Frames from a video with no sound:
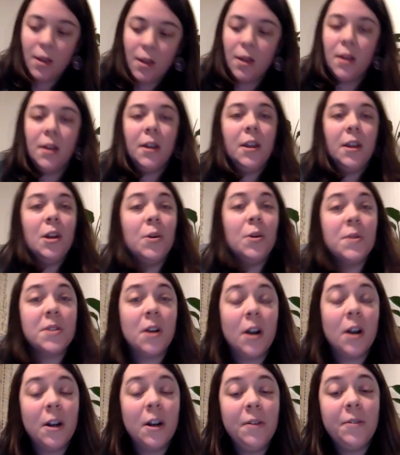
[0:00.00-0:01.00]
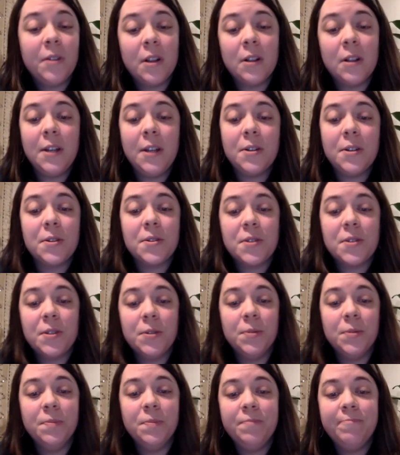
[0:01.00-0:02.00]
You know, it was hard for the leaders,
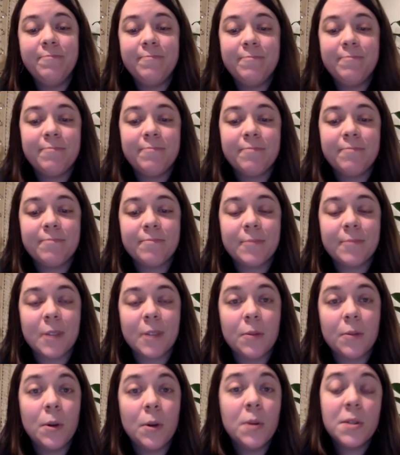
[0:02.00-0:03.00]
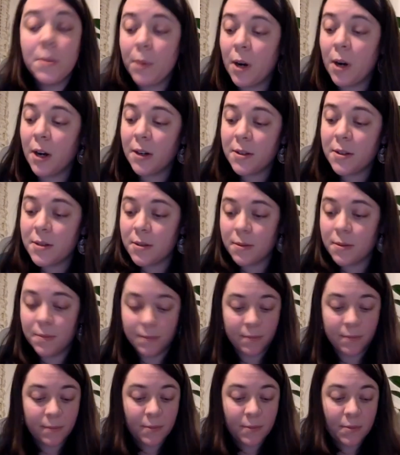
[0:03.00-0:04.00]
too. Rosa Parks,
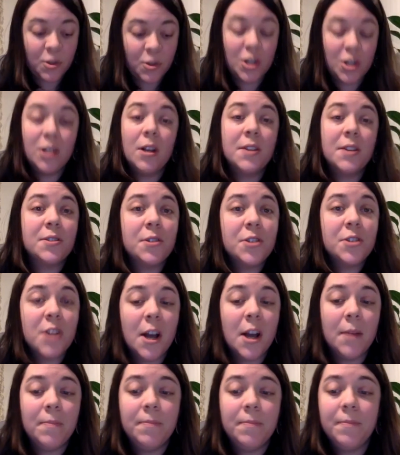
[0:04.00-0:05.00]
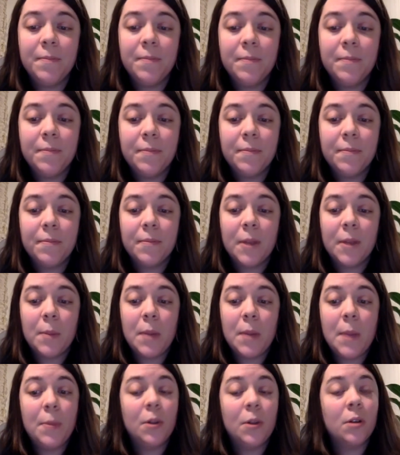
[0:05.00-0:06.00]
she lost her job.
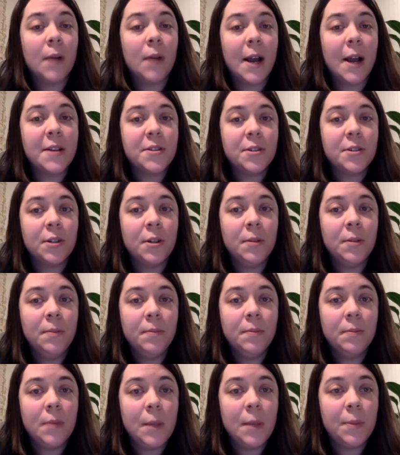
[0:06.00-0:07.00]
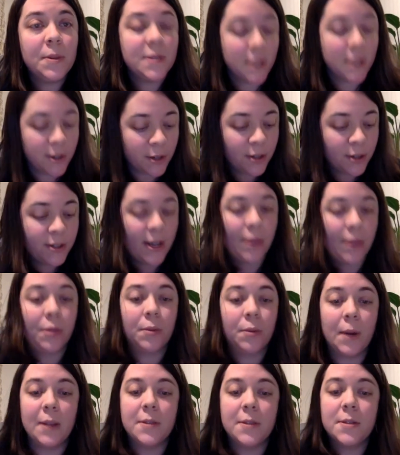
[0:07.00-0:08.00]
People harassed her. People sent her death
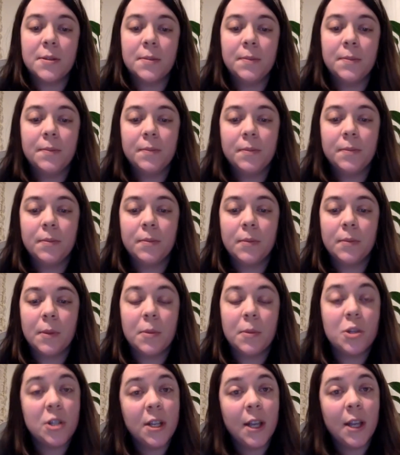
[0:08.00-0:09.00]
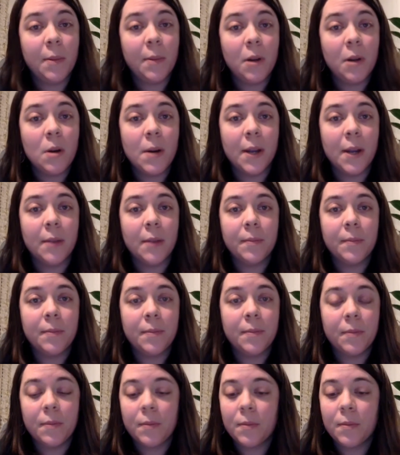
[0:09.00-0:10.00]
threats. But she kept going.
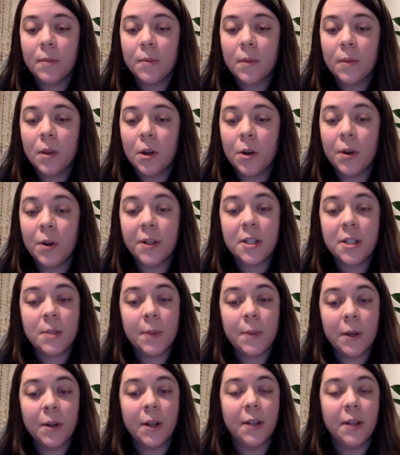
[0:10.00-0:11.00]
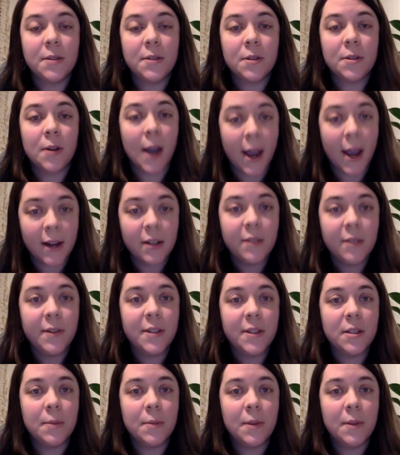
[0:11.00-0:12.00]
Her experience, her
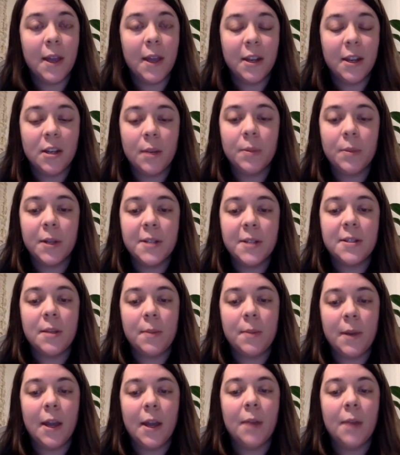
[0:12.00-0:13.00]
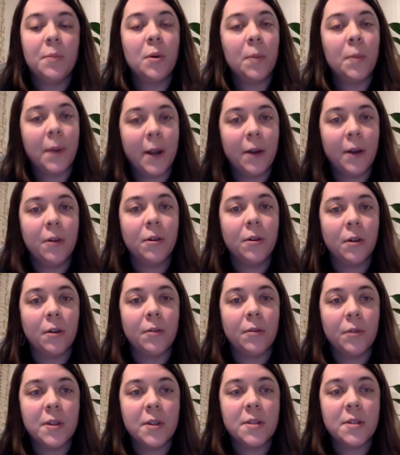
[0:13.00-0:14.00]
activism in the NAACP had prepared her
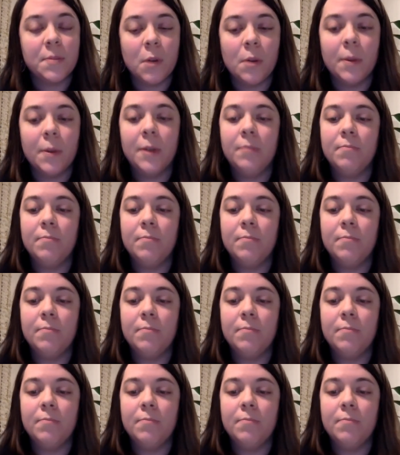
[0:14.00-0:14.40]
for this moment.